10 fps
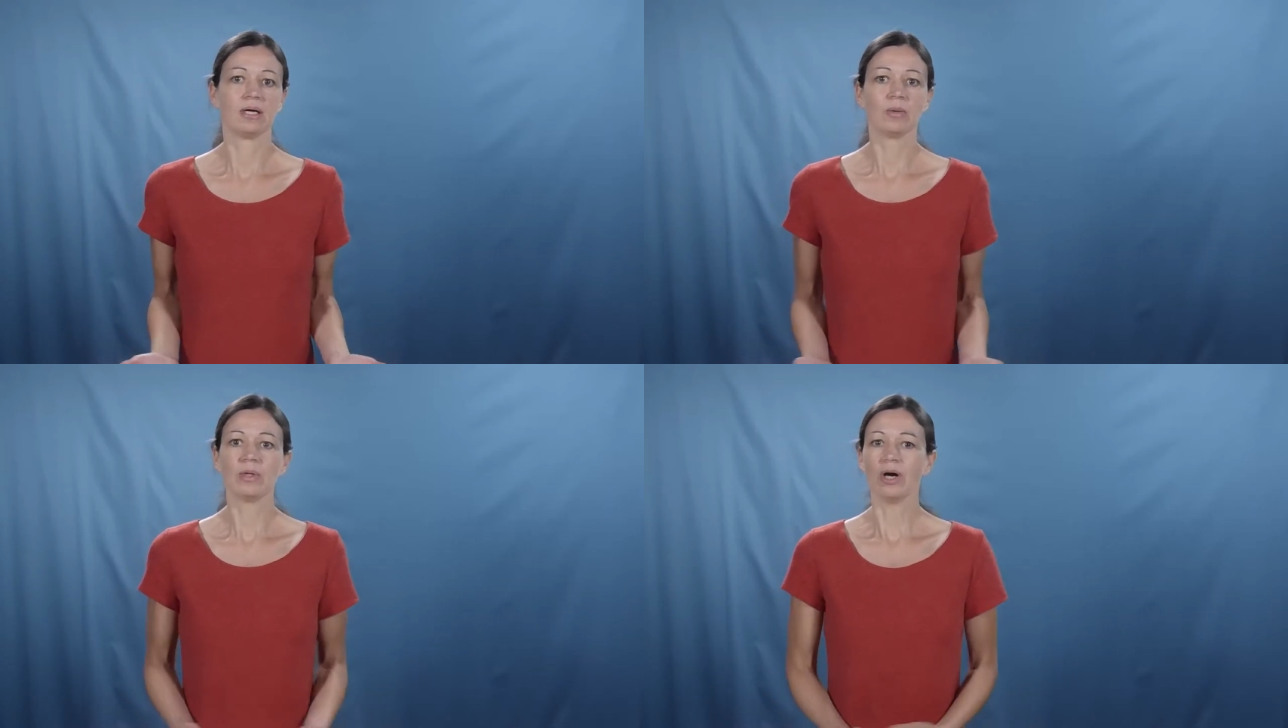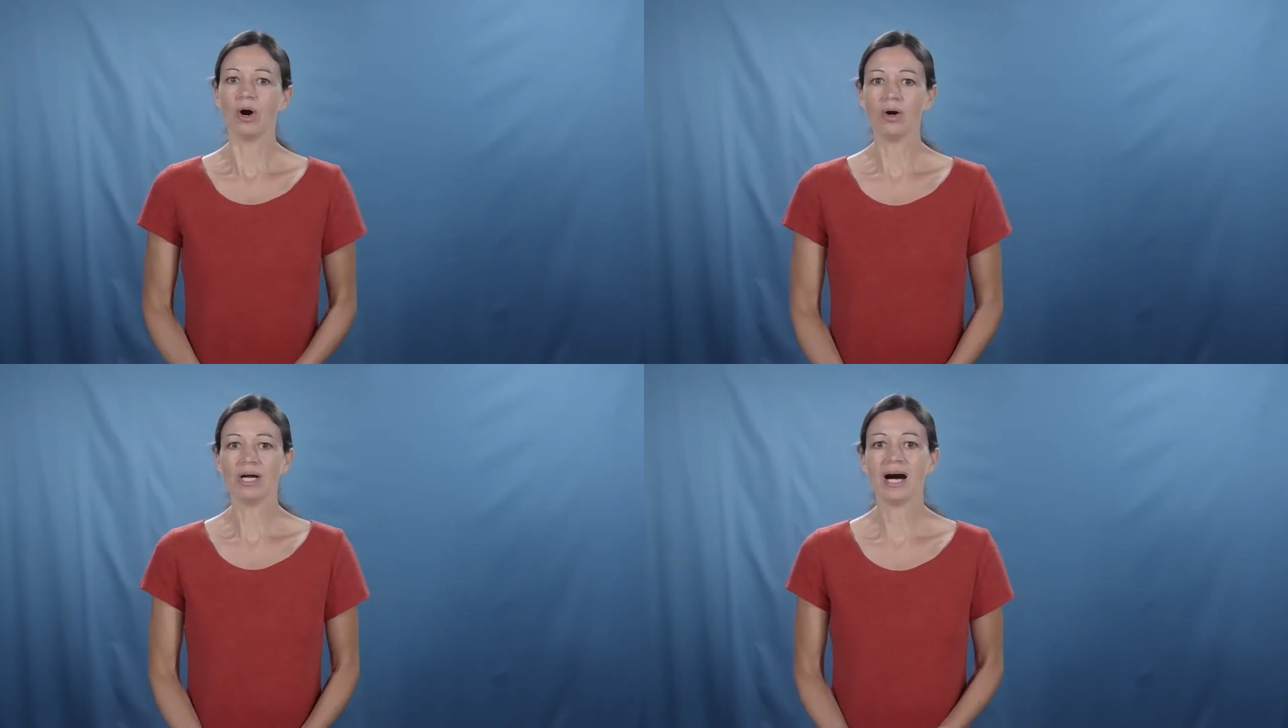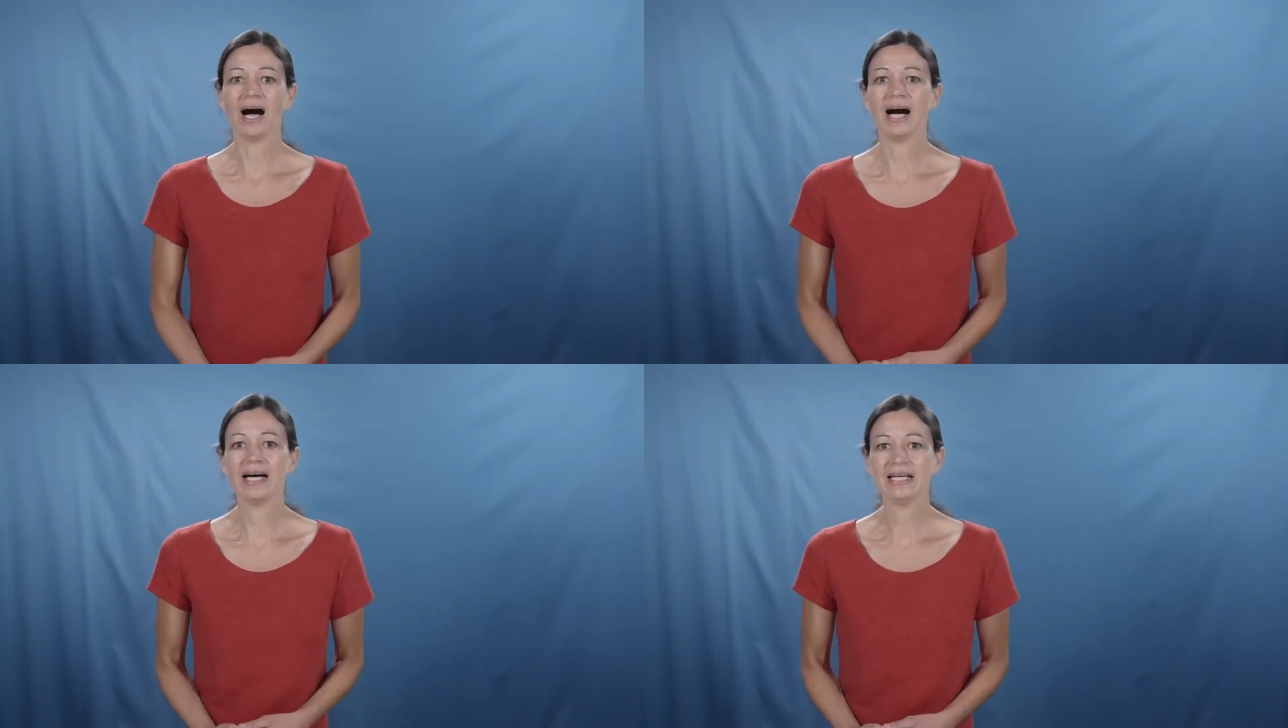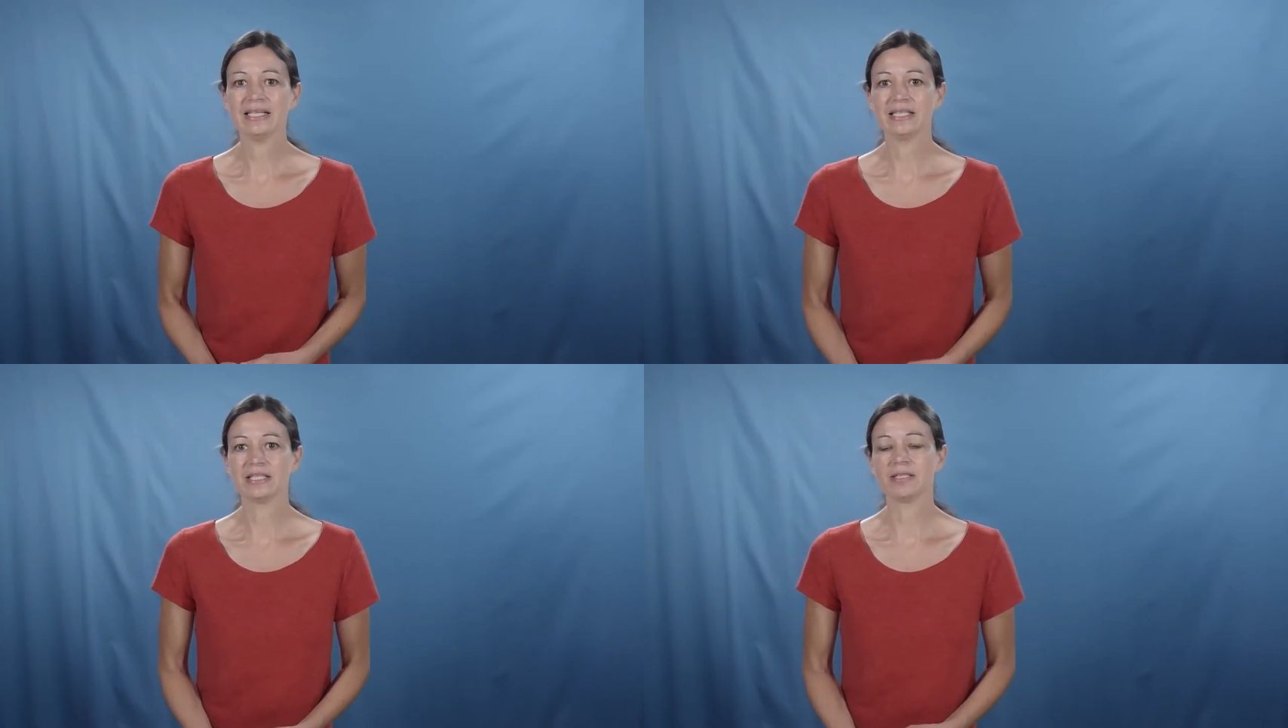We all are highly
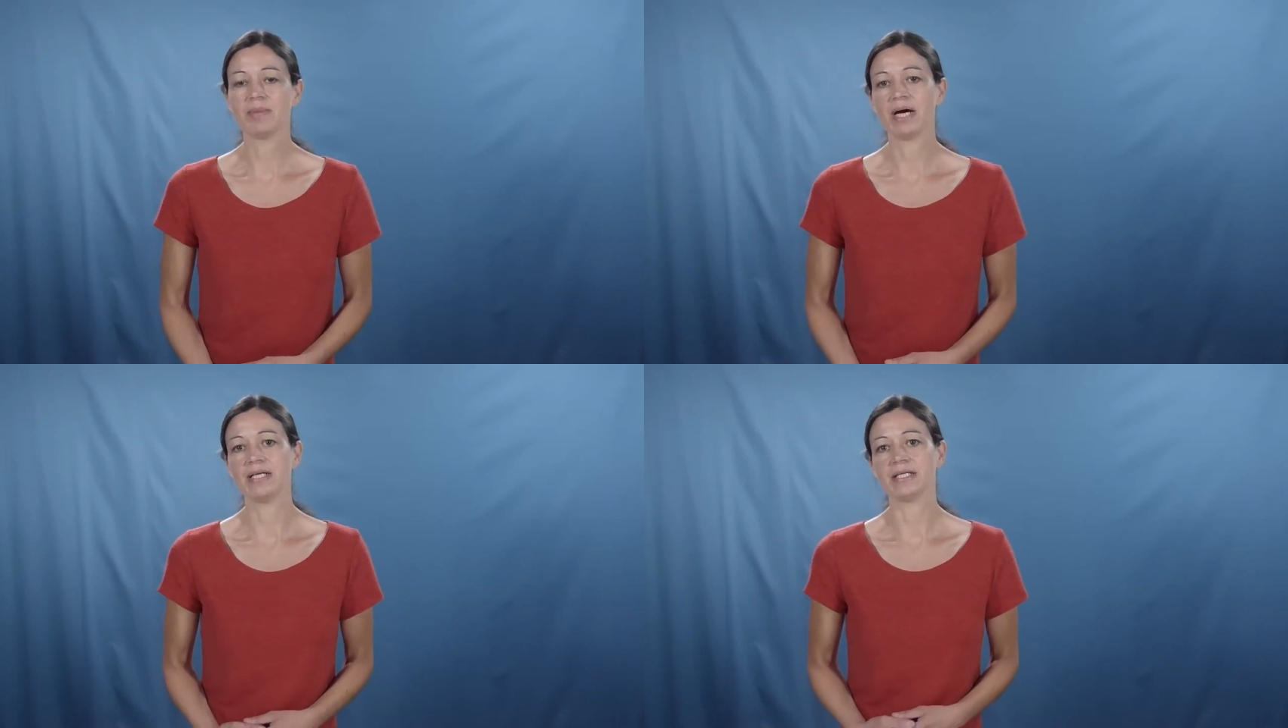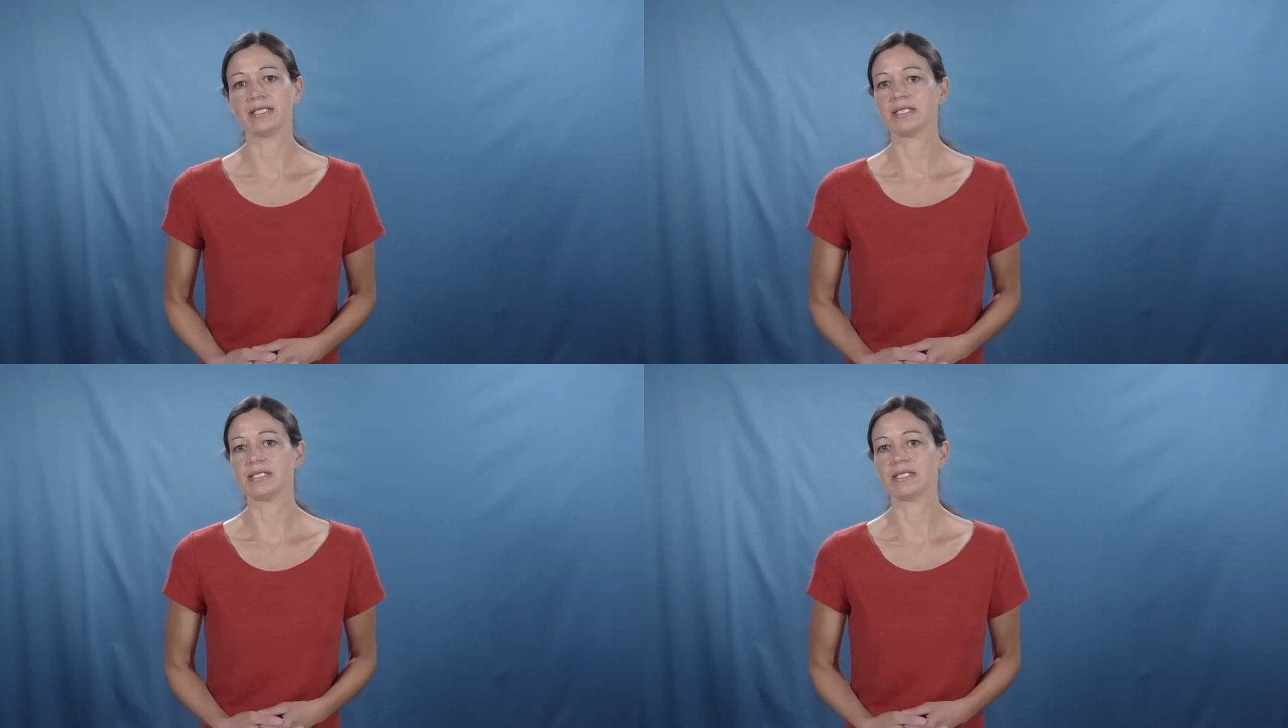interdependent